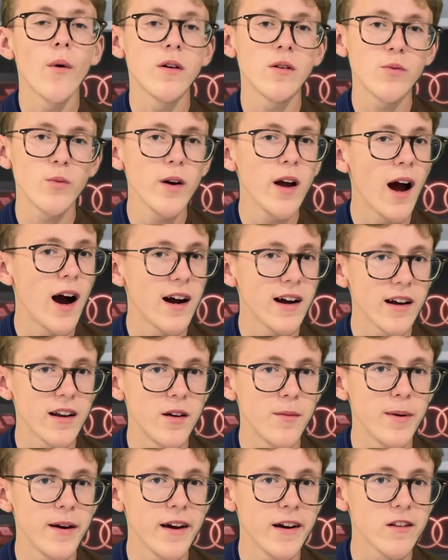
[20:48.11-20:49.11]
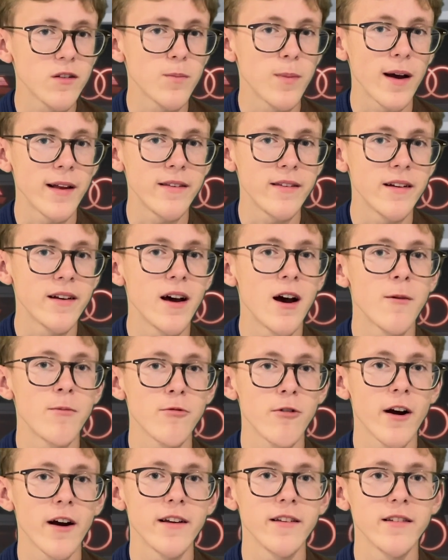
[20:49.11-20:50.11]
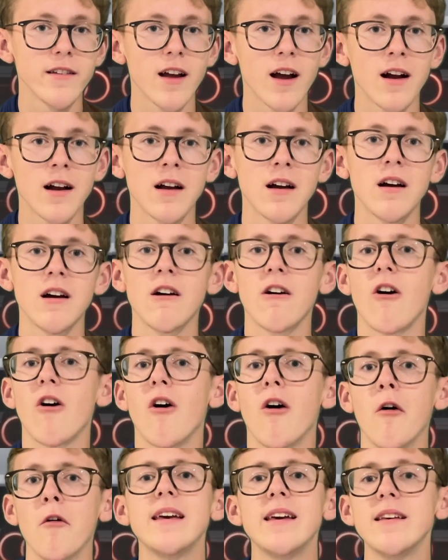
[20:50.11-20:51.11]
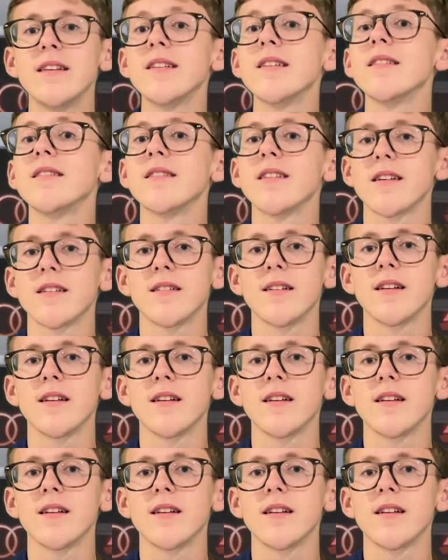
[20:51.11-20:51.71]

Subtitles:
we are going to be expecting a price tag of easy £60,000